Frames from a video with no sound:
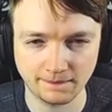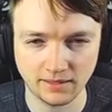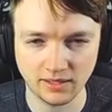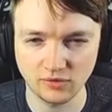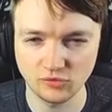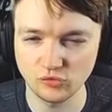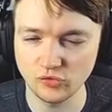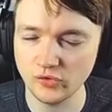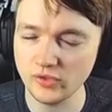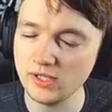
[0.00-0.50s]
I
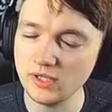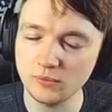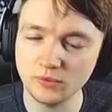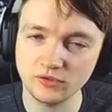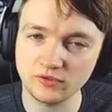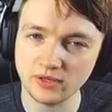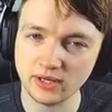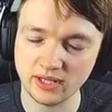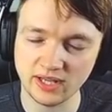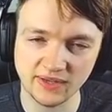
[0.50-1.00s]
really
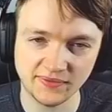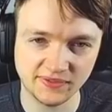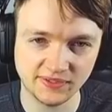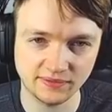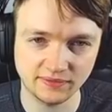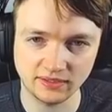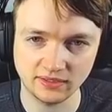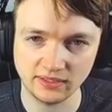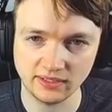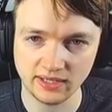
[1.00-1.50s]
would rather have
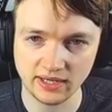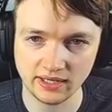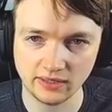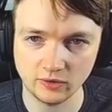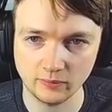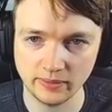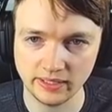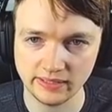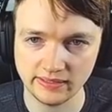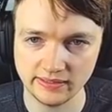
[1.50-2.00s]
something like
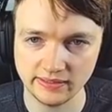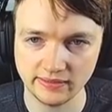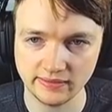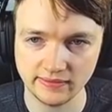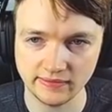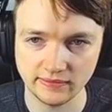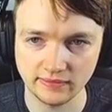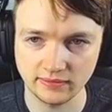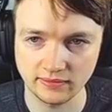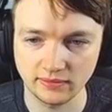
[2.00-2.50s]

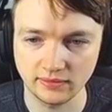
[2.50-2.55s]
acrobatics.